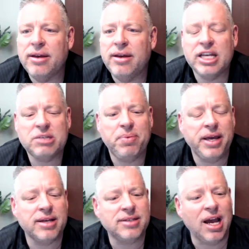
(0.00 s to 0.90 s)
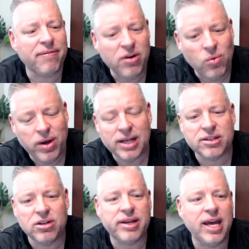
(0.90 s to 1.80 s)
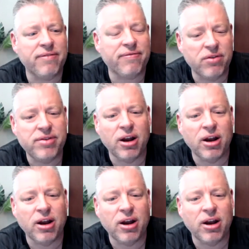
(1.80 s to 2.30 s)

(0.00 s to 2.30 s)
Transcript: is because everyone is looking for their